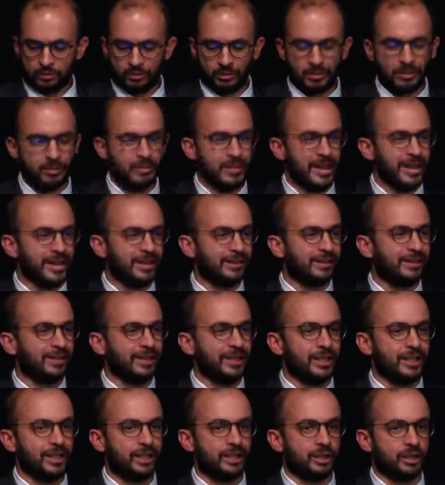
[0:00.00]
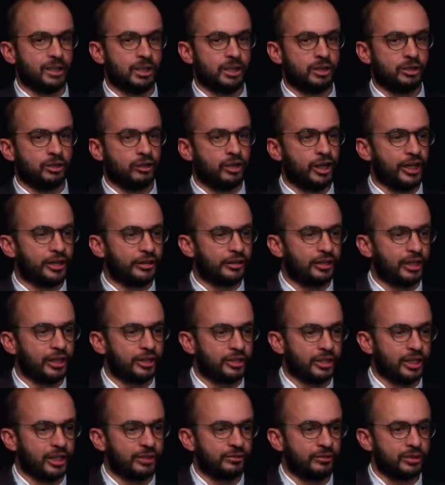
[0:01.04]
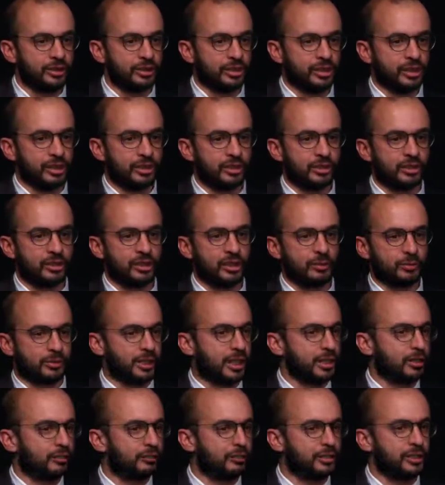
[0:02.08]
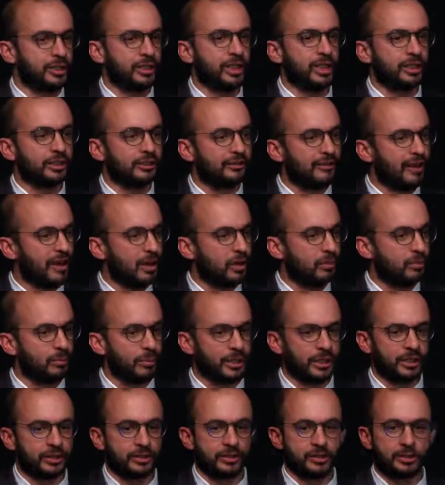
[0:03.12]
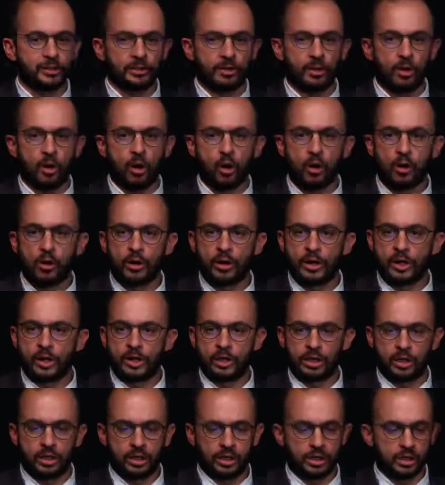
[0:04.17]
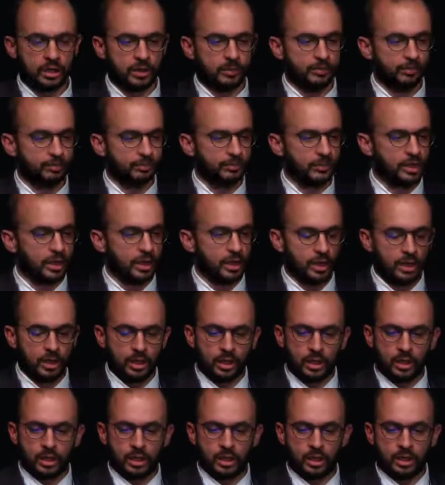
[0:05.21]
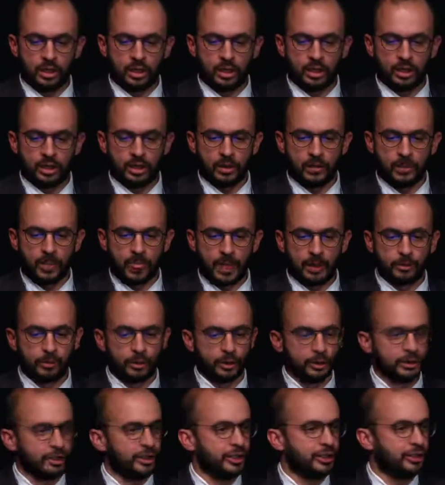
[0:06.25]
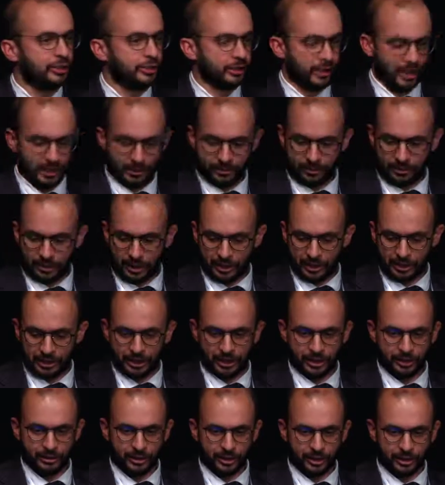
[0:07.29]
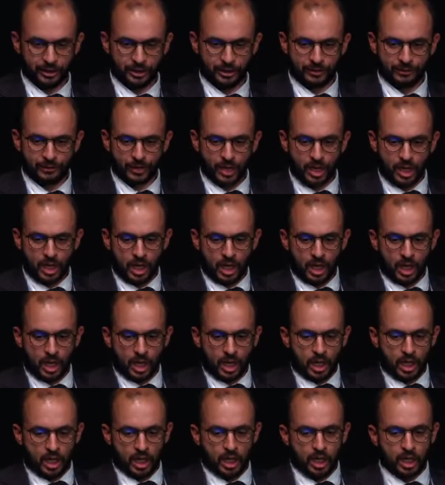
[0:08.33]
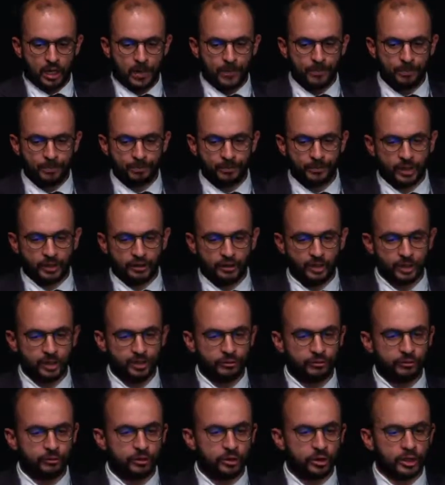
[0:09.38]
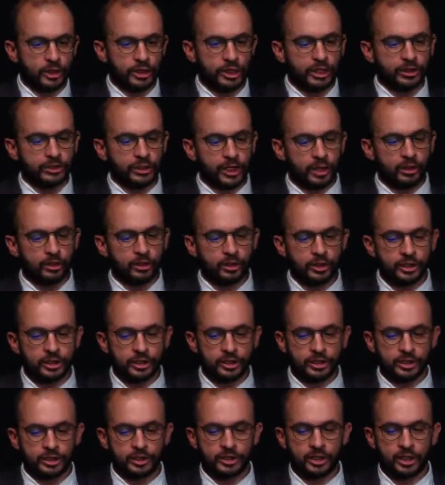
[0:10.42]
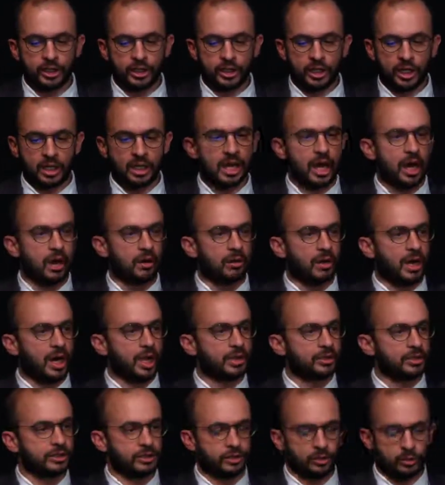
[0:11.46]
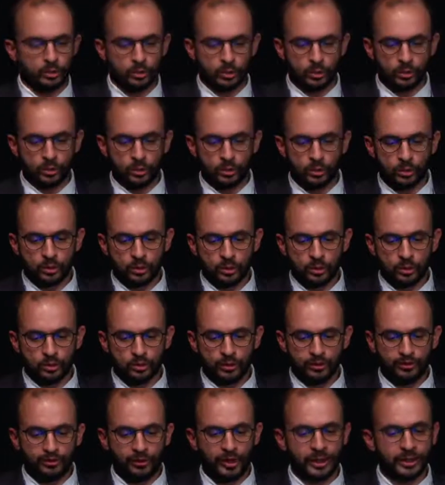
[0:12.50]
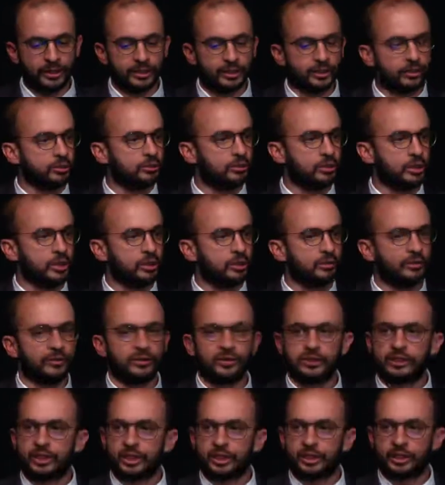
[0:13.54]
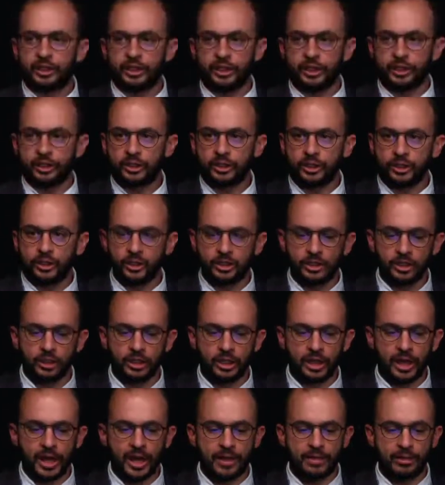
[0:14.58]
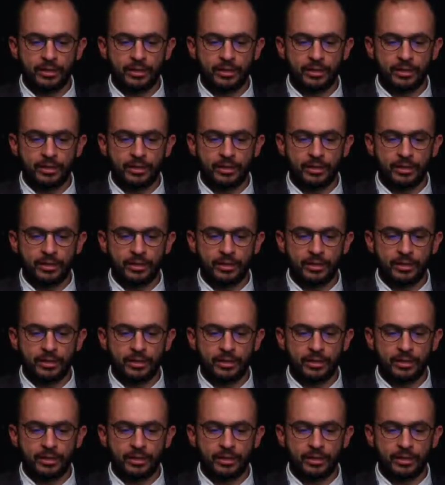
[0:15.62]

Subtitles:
mainly general services, psychophysical development, or a procedure like this. These 4 categories allow us to define the continuum of integration and